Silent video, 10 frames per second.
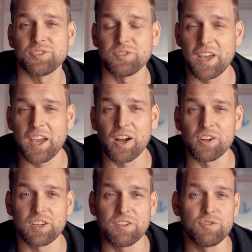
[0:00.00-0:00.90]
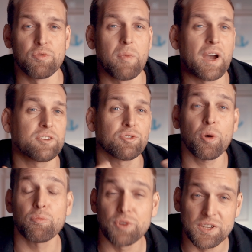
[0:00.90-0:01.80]
Today I'll give you my
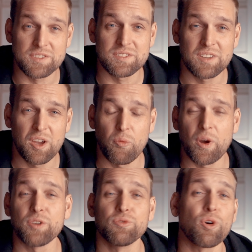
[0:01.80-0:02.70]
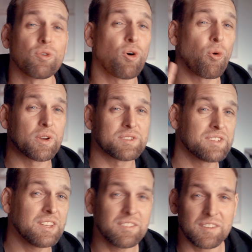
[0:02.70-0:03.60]
top reasons why you don't always
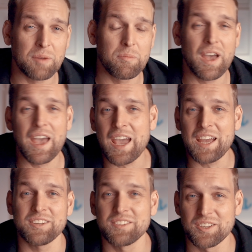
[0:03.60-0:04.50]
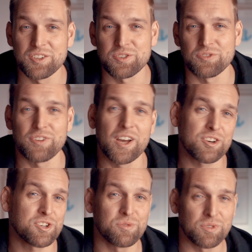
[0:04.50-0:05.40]
need them and should
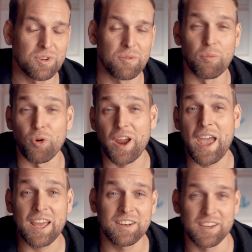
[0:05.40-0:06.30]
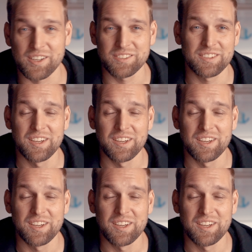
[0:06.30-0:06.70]
rather shoot more handheld.